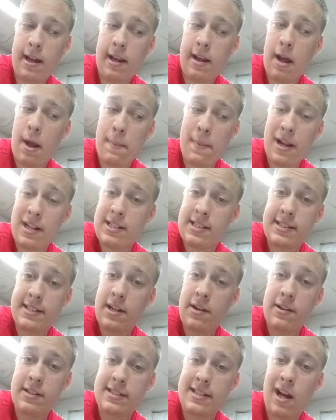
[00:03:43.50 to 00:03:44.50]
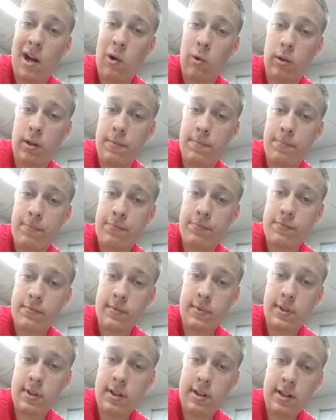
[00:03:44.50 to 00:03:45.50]
I mean, that's a serious gauntlet.
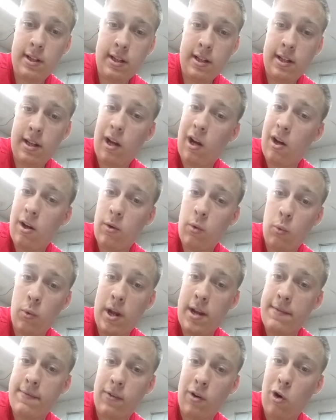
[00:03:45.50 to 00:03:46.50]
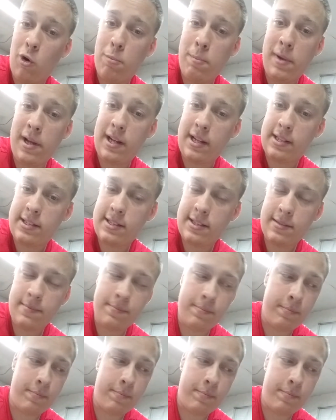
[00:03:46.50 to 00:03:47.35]
Win for Ole Miss.